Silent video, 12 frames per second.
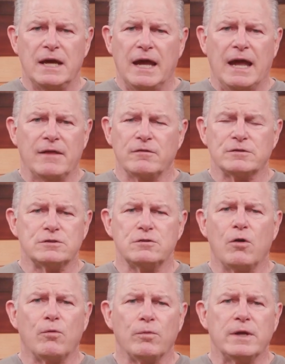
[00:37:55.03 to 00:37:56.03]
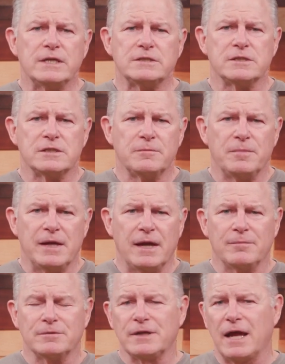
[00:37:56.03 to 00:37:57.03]
And there's no reason to be
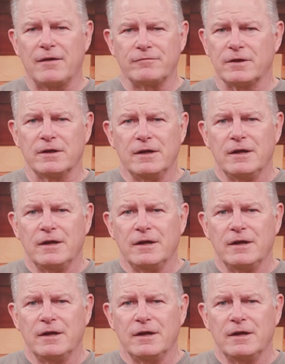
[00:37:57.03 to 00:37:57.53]
able to have to,